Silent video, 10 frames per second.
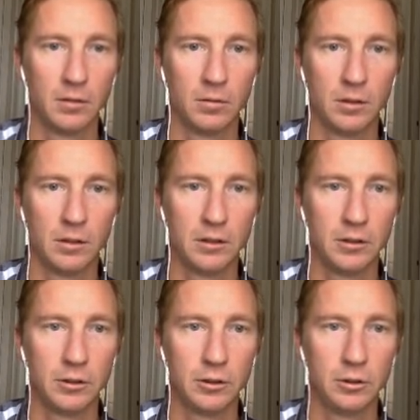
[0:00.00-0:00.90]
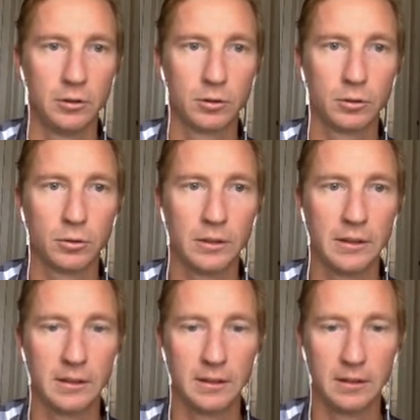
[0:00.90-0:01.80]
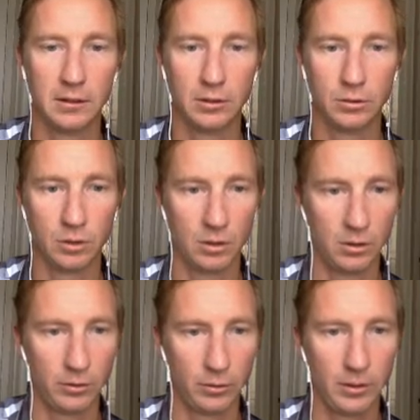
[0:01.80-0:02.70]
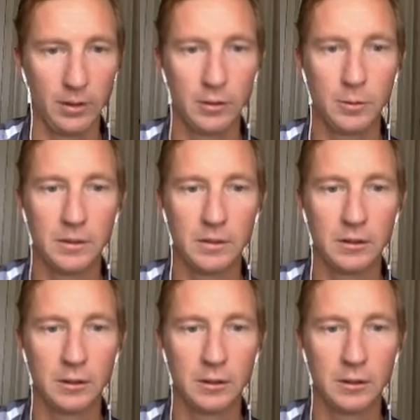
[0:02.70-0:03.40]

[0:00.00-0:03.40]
One, two, three. You're going to need to use all three of these pieces,